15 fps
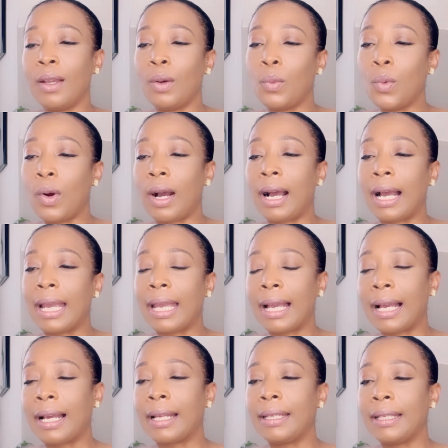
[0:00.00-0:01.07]
what I
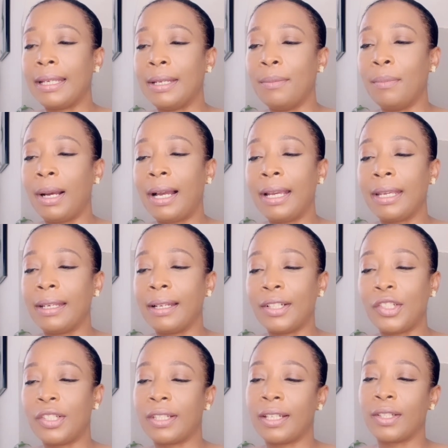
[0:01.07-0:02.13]
had in mind.
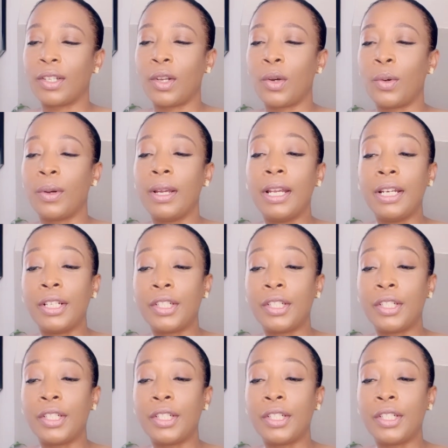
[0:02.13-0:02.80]
And she says, oh,